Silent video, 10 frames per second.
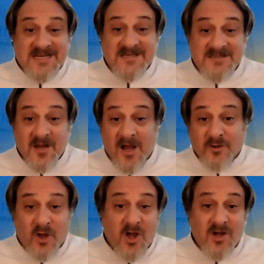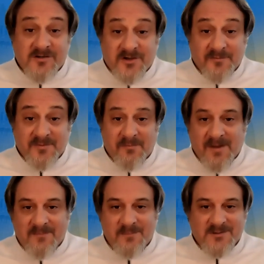a long-term
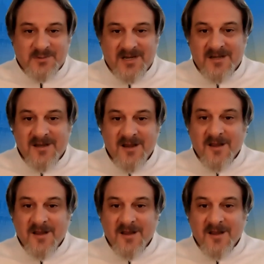debate between